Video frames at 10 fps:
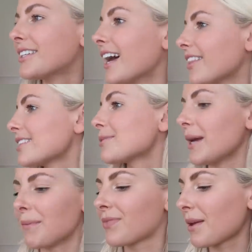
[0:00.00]
Yeah, that's
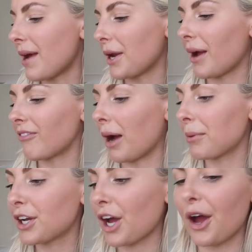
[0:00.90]
me. But anyway, right, I'm
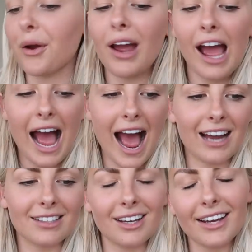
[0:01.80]
gonna go,
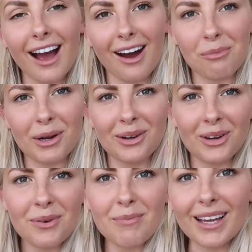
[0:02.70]
and yeah, I'll bring you
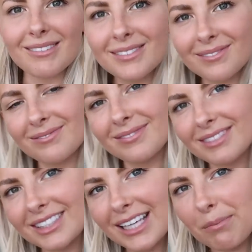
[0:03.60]
along with me. I'm
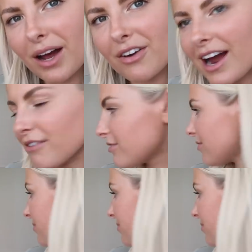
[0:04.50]
gonna say bye, Raf.